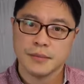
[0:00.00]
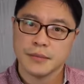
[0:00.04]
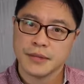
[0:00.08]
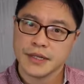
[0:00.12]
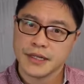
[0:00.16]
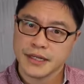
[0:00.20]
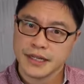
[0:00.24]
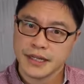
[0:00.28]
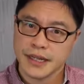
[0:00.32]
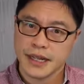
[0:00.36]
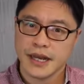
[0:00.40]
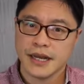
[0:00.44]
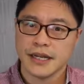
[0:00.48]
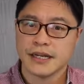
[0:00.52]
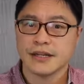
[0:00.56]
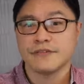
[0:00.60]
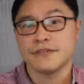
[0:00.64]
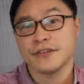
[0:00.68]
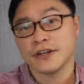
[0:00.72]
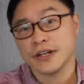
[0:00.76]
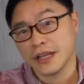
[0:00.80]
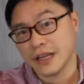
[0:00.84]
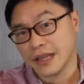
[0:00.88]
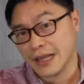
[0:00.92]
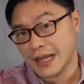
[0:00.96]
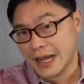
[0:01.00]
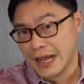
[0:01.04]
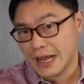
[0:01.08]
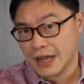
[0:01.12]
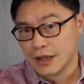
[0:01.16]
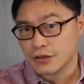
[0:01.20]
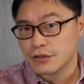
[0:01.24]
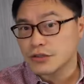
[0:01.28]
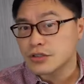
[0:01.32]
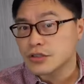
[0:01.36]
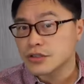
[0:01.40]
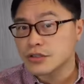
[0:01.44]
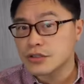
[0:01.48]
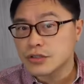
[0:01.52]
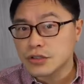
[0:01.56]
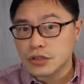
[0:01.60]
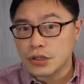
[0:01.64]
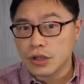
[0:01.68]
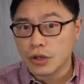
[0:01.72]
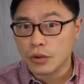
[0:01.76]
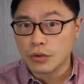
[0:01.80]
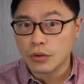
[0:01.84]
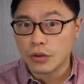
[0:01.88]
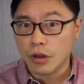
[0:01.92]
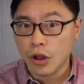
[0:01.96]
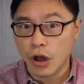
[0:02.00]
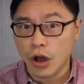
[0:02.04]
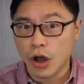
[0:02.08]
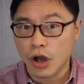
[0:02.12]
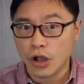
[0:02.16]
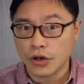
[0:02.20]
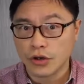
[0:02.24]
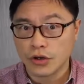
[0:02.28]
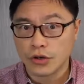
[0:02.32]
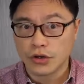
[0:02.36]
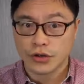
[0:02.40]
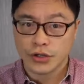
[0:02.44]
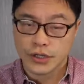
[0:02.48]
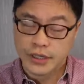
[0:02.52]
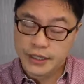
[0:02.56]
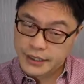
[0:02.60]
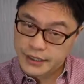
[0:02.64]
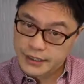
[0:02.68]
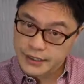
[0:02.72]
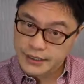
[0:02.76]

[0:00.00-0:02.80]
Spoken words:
but again, if it allows you to go longer,